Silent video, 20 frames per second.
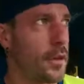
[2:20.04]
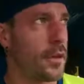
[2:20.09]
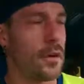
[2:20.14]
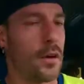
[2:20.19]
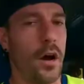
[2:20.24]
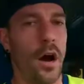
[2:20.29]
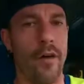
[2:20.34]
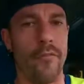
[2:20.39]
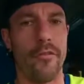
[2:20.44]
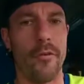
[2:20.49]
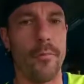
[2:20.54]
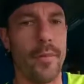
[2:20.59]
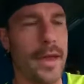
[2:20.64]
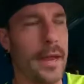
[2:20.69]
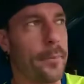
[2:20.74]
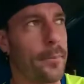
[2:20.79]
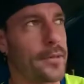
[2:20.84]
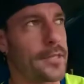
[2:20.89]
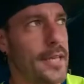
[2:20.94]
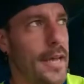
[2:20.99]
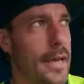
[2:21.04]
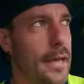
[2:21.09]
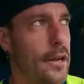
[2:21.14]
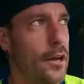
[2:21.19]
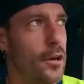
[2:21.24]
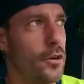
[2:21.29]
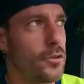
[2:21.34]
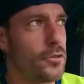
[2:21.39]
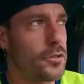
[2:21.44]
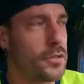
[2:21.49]
of the baked
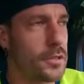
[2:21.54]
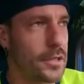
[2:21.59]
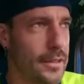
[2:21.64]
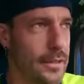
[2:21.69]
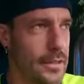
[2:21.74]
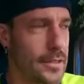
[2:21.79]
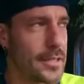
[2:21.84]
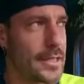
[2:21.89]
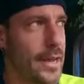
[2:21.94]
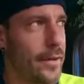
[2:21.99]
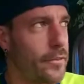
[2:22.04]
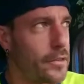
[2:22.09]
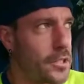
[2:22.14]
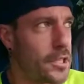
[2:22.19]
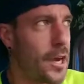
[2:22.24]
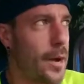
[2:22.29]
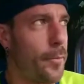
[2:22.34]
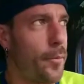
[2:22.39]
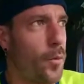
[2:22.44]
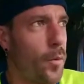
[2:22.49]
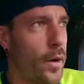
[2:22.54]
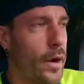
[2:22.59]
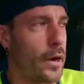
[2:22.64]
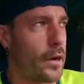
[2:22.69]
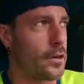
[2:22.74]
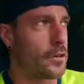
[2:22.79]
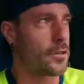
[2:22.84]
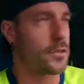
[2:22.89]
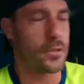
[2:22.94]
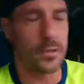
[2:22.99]
potatoes in the 7
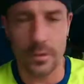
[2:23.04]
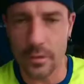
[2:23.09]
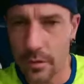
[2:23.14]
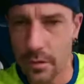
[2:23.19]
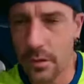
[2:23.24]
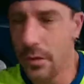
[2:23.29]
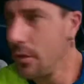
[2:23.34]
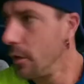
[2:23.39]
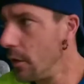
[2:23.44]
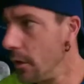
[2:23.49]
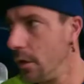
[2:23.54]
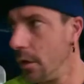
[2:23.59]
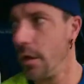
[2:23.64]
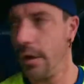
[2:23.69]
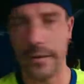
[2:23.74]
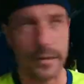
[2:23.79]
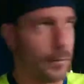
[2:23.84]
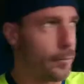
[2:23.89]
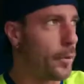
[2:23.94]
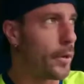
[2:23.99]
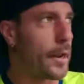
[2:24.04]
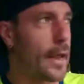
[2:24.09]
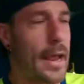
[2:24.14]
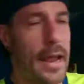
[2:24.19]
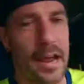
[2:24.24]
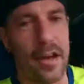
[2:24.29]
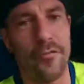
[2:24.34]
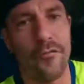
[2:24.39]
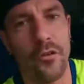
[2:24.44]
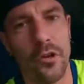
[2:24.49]
Tupperwares. And then put a
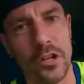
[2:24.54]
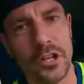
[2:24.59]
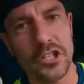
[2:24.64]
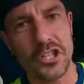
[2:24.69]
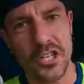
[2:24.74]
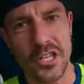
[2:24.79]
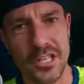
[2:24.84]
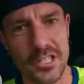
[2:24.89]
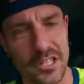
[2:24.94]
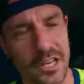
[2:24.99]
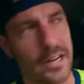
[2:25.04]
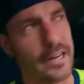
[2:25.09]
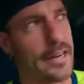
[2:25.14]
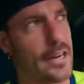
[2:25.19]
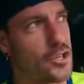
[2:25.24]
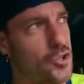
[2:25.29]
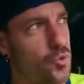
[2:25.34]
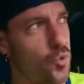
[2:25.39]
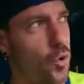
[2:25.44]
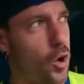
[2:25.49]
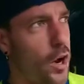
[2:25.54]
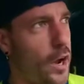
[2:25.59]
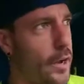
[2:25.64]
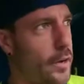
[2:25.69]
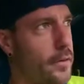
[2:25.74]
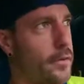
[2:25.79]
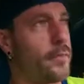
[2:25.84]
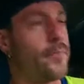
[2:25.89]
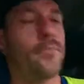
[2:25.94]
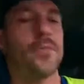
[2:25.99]
handful of cheese on each
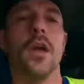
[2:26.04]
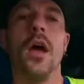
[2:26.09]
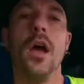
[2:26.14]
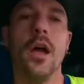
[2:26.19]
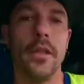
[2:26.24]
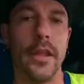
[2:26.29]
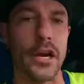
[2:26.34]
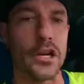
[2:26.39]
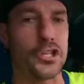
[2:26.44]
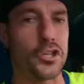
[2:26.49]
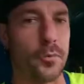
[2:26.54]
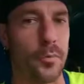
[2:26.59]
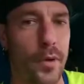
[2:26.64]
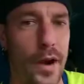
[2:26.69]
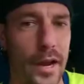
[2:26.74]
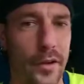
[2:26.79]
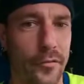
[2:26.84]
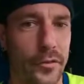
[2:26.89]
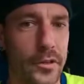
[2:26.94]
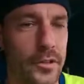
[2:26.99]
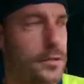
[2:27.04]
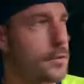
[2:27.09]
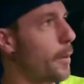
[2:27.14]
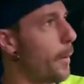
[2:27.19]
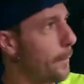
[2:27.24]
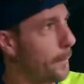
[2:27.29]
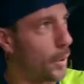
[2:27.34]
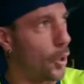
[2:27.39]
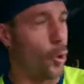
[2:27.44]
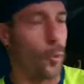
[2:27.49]
one. There's your breakfast.
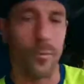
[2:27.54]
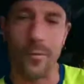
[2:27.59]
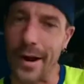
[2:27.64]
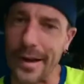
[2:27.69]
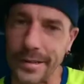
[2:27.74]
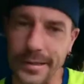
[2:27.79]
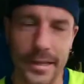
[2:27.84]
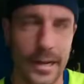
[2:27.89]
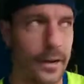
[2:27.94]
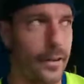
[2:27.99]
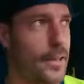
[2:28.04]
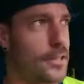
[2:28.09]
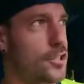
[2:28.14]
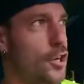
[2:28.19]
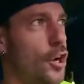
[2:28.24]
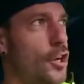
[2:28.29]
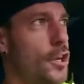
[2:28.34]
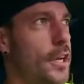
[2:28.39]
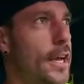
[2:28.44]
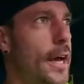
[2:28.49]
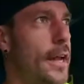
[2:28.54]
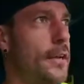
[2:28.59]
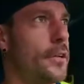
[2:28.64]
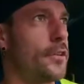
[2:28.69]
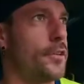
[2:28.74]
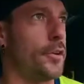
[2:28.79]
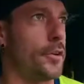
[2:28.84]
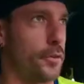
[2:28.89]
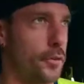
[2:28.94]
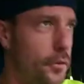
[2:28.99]
Boom, right there. That's all you got to
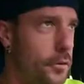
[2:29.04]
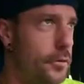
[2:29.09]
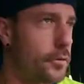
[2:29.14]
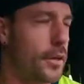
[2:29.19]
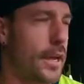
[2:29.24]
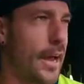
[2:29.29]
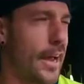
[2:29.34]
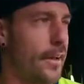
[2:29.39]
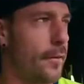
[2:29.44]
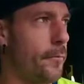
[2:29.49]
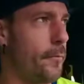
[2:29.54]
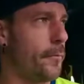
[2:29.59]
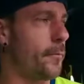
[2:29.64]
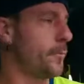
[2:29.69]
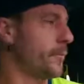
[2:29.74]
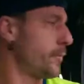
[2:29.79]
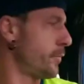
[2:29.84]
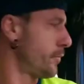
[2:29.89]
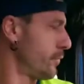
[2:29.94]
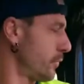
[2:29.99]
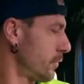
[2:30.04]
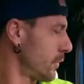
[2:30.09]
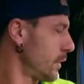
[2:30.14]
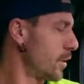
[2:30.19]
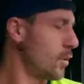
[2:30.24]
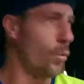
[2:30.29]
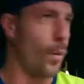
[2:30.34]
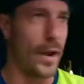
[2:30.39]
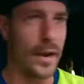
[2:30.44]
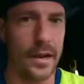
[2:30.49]
do, okay?
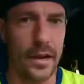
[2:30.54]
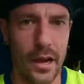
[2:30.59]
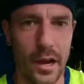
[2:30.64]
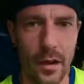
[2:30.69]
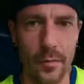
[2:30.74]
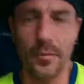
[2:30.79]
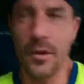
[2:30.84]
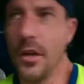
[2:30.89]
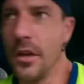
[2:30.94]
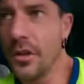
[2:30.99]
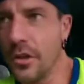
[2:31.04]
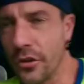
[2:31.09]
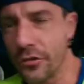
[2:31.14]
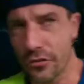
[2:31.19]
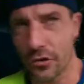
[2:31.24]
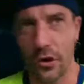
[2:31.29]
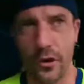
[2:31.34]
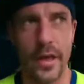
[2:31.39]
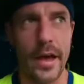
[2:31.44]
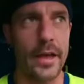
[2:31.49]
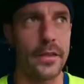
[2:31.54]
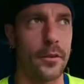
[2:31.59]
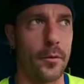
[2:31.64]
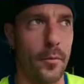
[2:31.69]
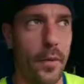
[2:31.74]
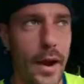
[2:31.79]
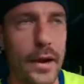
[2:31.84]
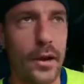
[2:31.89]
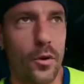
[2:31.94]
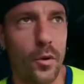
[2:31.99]
You wake up, you throw that in the
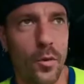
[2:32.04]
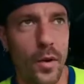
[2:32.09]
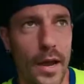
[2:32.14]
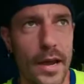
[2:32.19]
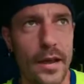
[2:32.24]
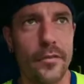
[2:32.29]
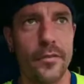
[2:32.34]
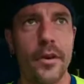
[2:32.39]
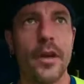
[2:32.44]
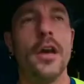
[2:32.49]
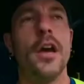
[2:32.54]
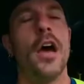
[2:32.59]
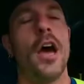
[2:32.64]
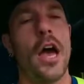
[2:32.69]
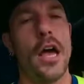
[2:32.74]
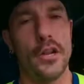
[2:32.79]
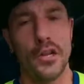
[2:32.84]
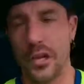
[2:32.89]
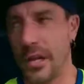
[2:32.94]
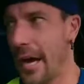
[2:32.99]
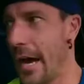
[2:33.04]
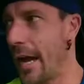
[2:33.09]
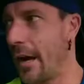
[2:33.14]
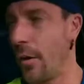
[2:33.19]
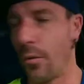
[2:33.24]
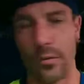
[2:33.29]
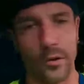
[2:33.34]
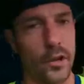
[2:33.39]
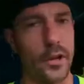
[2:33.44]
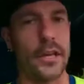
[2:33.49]
microwave, and you got
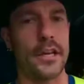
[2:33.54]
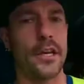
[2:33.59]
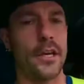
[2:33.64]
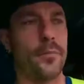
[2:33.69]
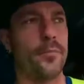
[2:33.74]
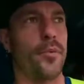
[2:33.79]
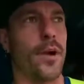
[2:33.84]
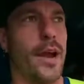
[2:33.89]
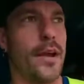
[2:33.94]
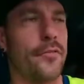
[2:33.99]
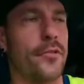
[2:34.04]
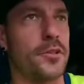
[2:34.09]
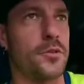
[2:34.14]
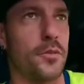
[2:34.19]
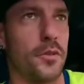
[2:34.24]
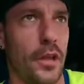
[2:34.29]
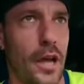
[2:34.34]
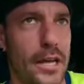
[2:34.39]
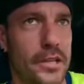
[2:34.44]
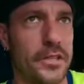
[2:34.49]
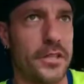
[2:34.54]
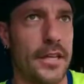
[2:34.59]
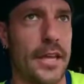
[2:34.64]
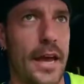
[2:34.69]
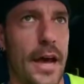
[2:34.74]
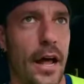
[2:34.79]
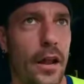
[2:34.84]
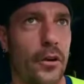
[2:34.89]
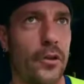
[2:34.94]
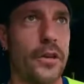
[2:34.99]
a really good breakfast with lots of
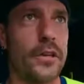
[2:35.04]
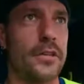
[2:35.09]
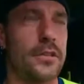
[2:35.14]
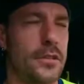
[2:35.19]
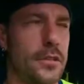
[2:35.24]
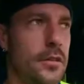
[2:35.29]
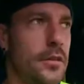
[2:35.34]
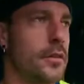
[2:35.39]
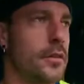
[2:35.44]
calories.